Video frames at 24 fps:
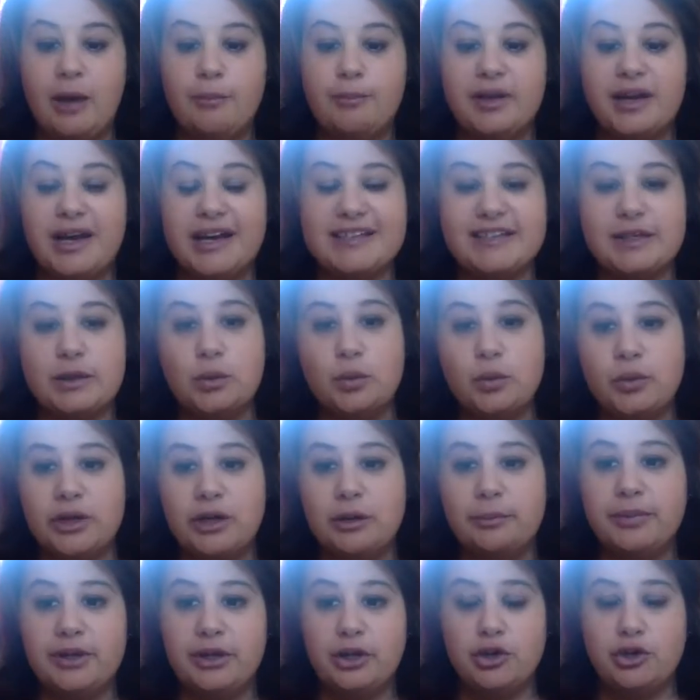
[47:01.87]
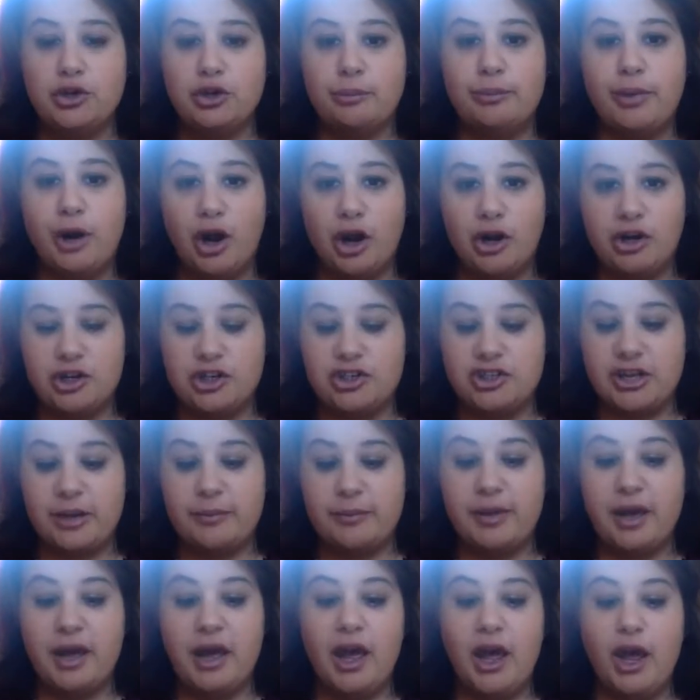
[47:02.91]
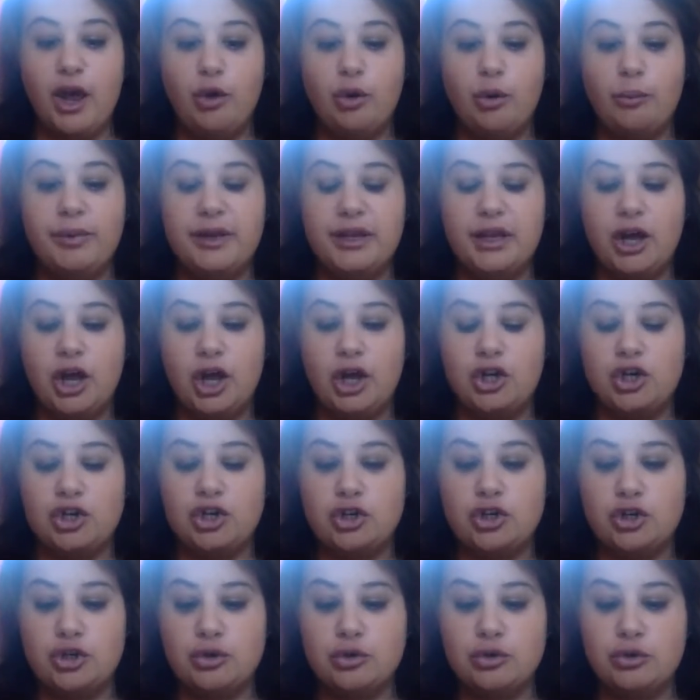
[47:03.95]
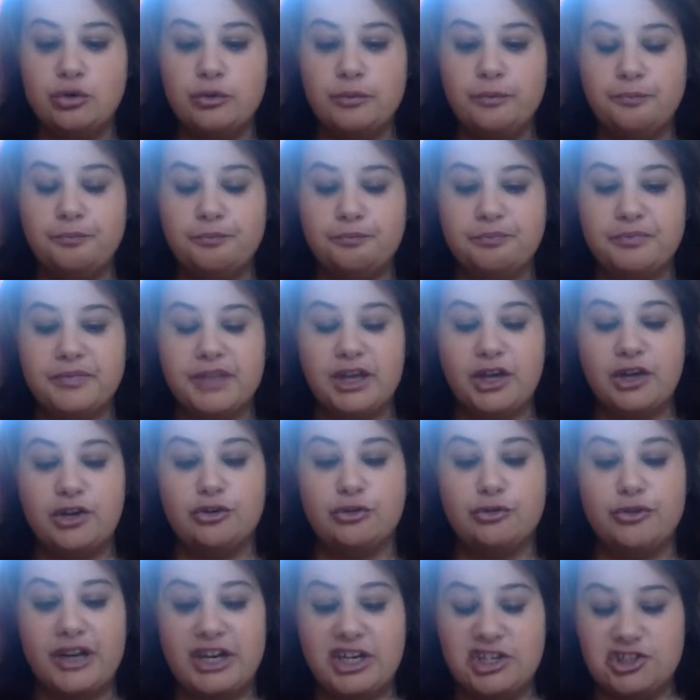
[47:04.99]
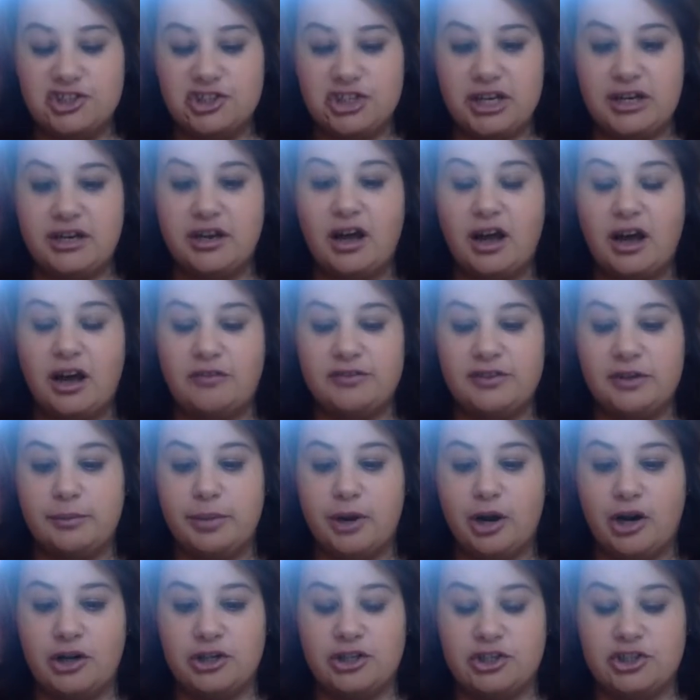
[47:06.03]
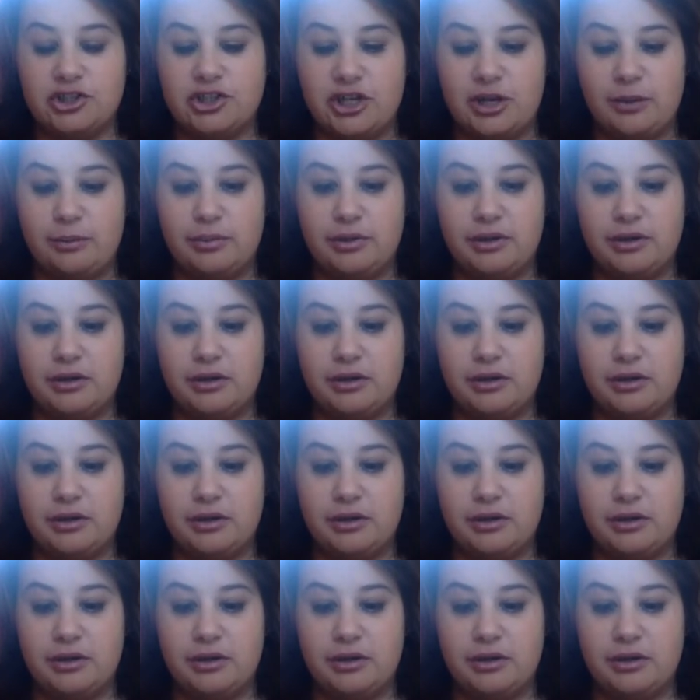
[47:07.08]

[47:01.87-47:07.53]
because it will be a new partnership. It will be a new iteration of your partnership.